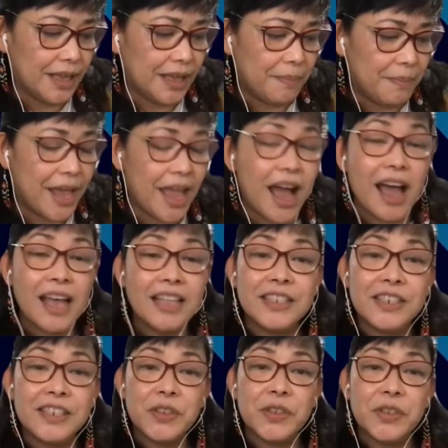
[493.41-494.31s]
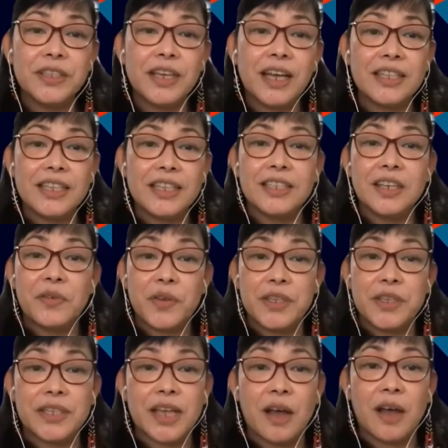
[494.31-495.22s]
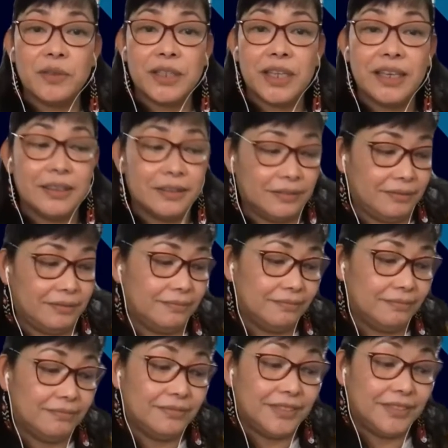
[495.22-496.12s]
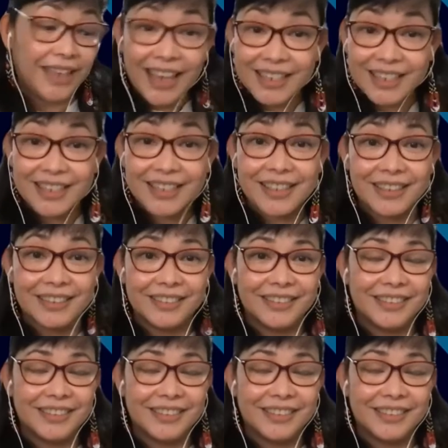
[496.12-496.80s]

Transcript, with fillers: My answer to that is a resounding yes.